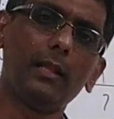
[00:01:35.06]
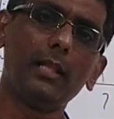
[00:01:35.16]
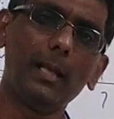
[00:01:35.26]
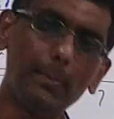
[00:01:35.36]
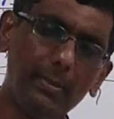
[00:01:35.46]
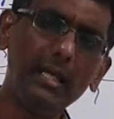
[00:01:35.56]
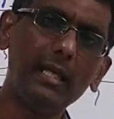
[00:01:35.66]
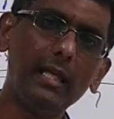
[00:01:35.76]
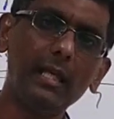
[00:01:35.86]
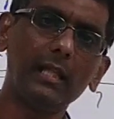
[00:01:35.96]
The
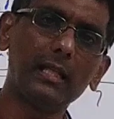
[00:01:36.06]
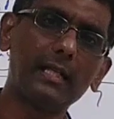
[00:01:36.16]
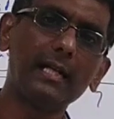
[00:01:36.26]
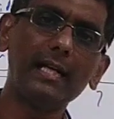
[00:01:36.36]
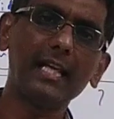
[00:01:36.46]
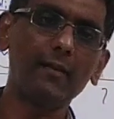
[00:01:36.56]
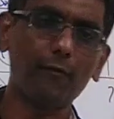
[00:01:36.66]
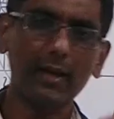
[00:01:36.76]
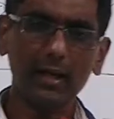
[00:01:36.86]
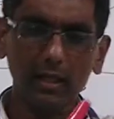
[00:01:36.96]
turning
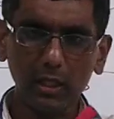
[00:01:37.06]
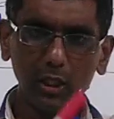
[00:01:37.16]
effect,